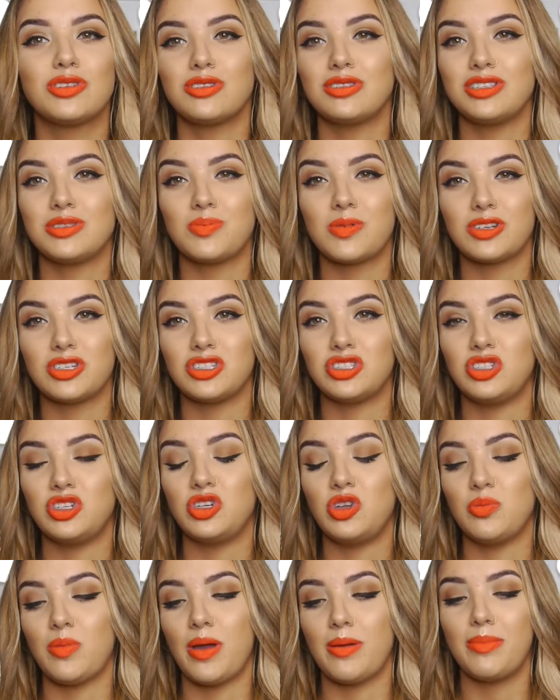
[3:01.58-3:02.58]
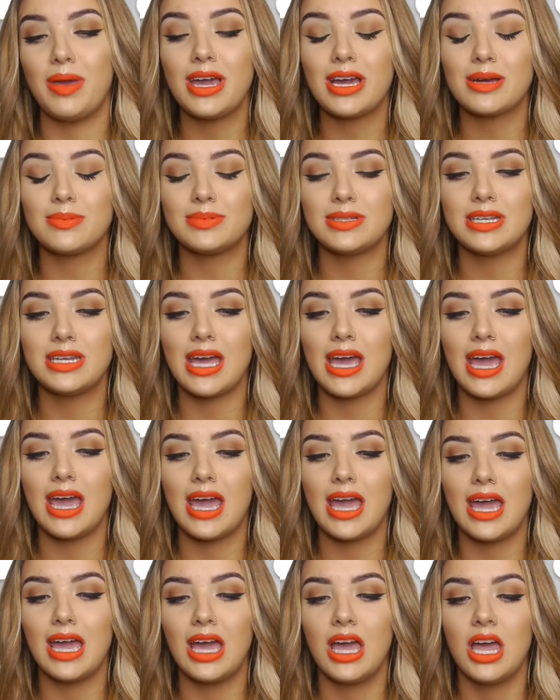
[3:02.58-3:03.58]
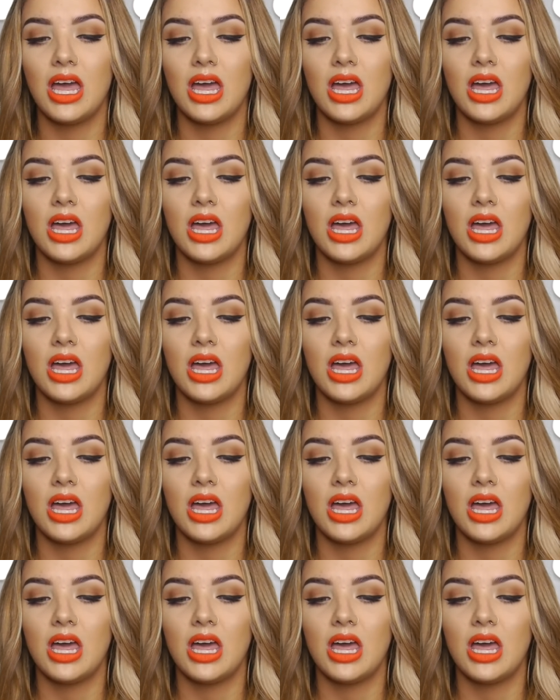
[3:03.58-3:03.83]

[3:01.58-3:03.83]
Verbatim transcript: all these brushes to do my makeup today.